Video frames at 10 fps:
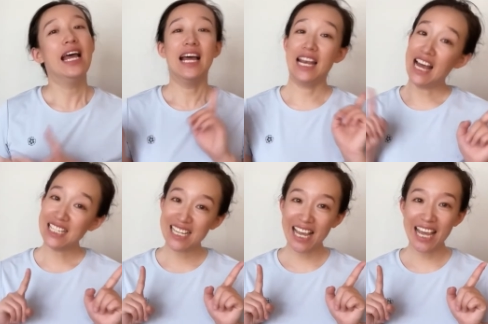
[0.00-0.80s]

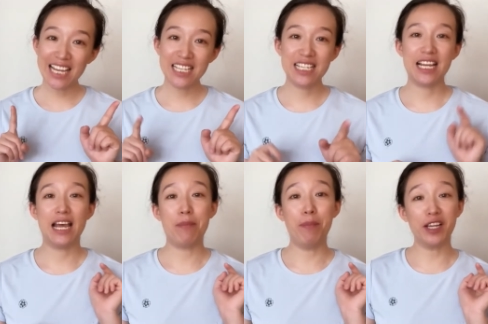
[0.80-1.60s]
Last case,
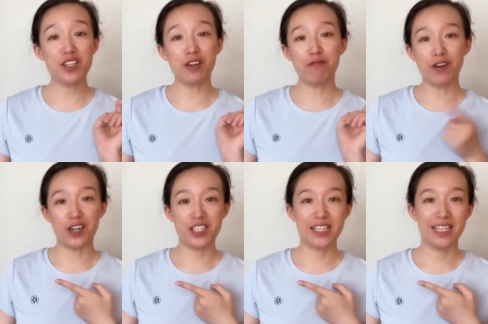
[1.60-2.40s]
a picture
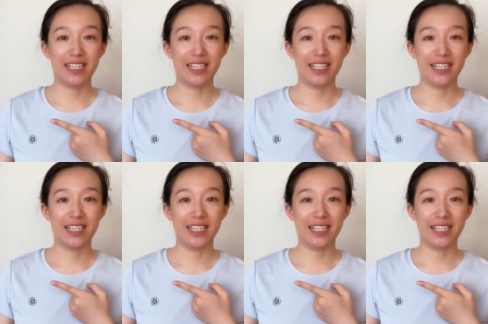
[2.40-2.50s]
first.